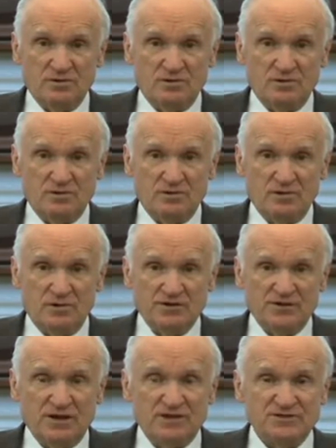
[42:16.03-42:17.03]
Of
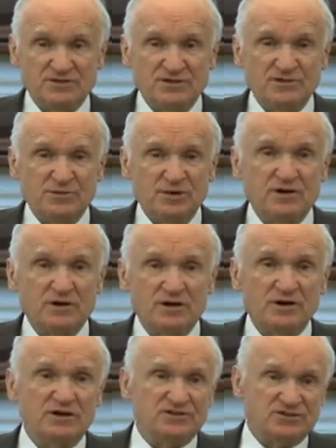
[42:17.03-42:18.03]
course,
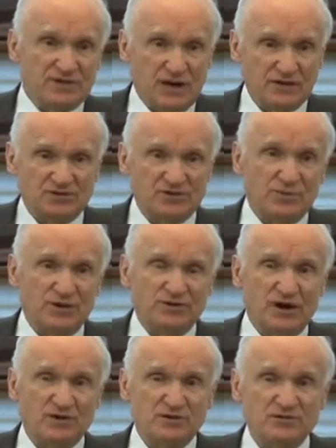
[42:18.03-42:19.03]
in the medieval
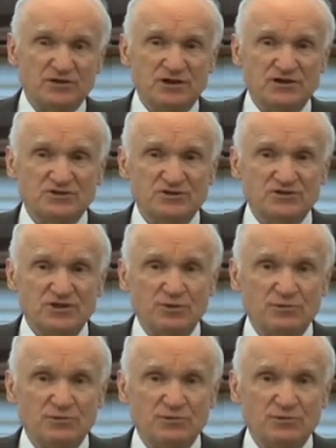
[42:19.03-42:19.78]
ages,